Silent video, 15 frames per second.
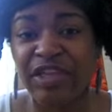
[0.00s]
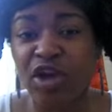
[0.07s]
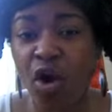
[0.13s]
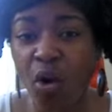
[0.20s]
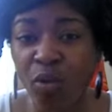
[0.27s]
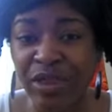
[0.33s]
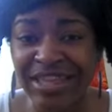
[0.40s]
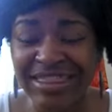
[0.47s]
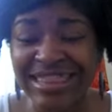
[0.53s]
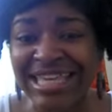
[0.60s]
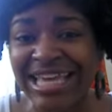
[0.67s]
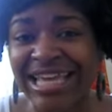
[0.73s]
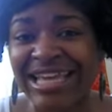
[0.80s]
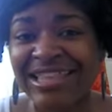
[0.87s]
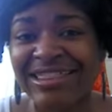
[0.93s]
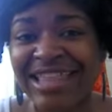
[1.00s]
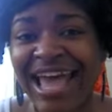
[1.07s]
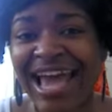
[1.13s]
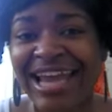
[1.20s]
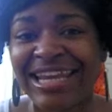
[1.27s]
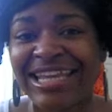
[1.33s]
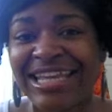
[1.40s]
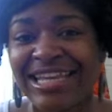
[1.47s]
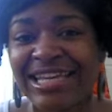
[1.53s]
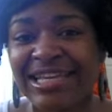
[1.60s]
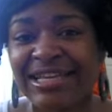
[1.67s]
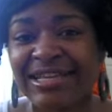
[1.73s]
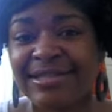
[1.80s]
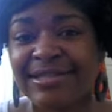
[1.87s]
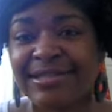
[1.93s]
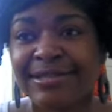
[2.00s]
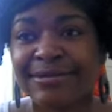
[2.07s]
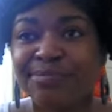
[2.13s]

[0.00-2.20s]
The only thing that is